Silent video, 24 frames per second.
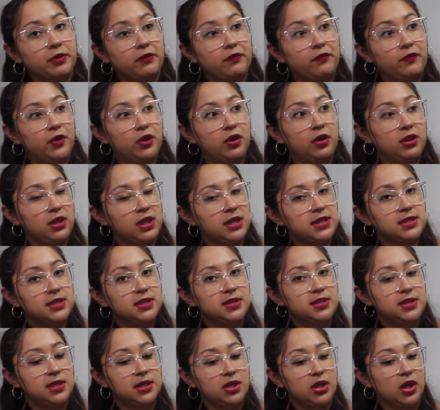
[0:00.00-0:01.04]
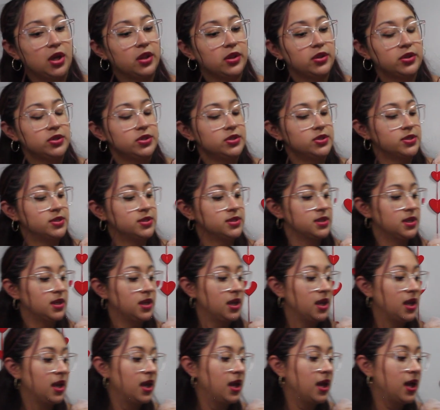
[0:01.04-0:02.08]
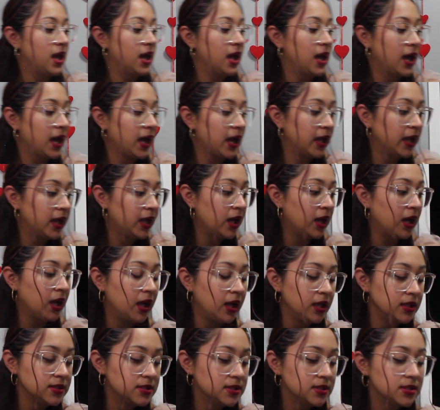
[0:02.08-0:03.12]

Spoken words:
for less than $10. I got